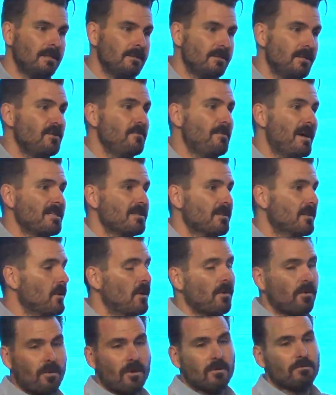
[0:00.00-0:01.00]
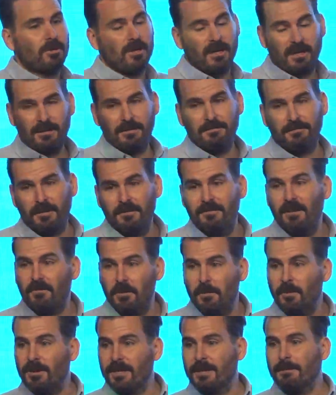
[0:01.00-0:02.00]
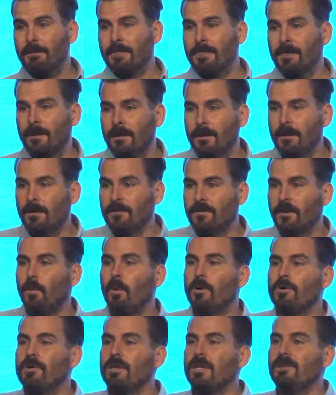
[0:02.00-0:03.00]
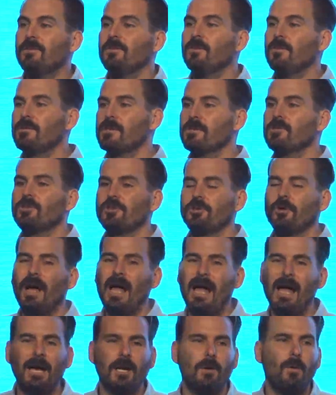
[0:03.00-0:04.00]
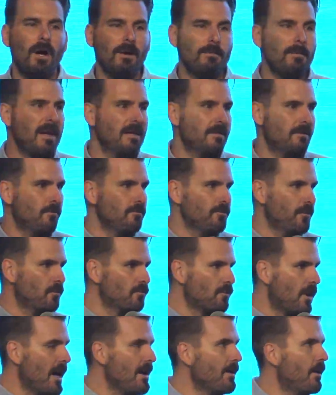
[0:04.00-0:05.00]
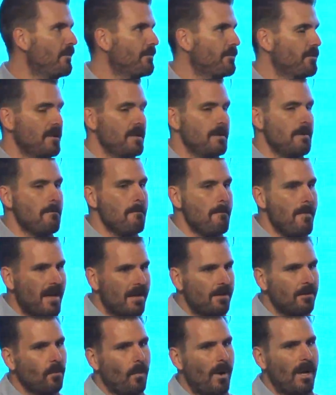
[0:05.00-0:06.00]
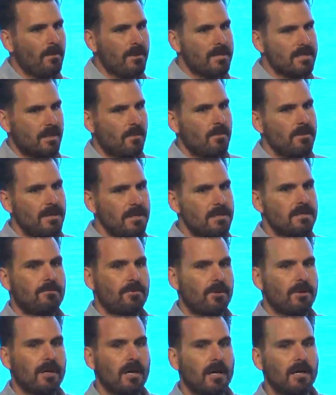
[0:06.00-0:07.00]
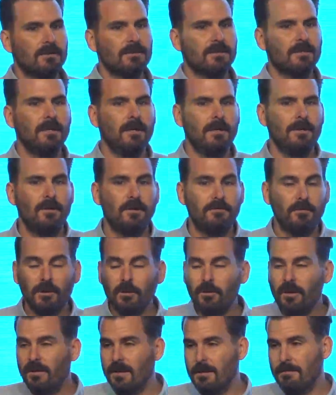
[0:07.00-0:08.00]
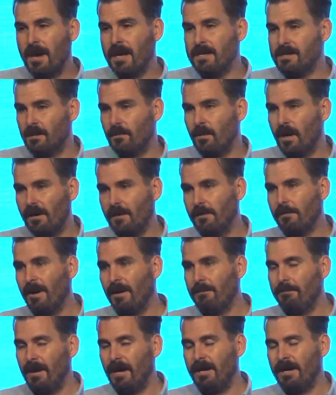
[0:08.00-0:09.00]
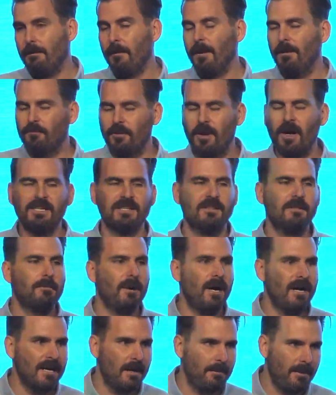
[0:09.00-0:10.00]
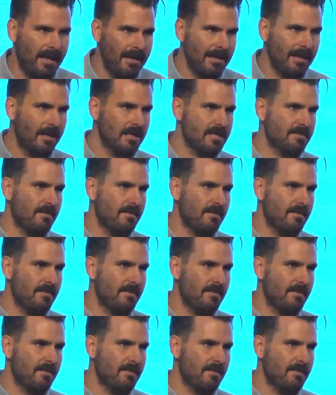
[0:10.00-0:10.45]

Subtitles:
then you basically got the wrong product in front of everybody. So what you need to do is ensure, how do I make the right offer in an embedded way when someone needs a product? You know, if we look at the amazing rise of the buy now, pay later